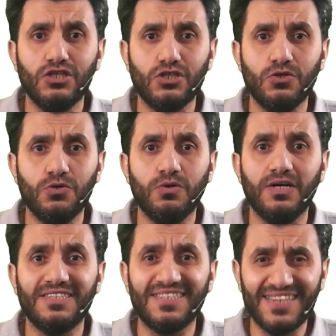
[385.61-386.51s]
to
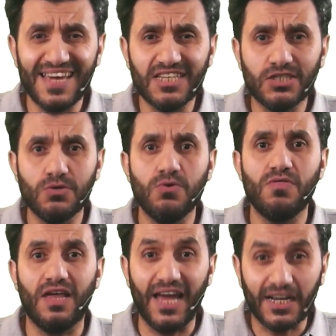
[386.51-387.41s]
stick to
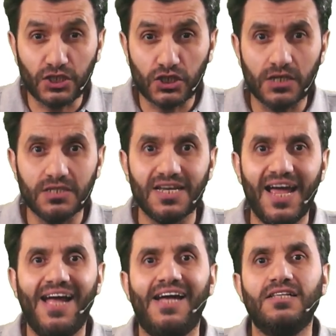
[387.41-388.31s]
the lectures
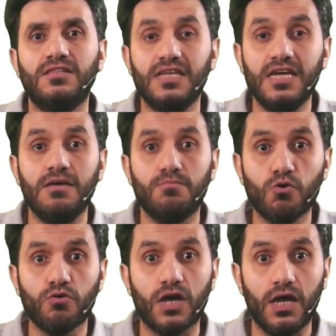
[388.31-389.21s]
and the
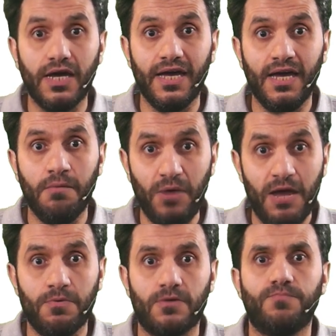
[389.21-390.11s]
mock
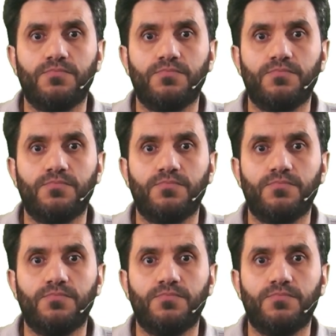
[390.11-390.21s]
paper.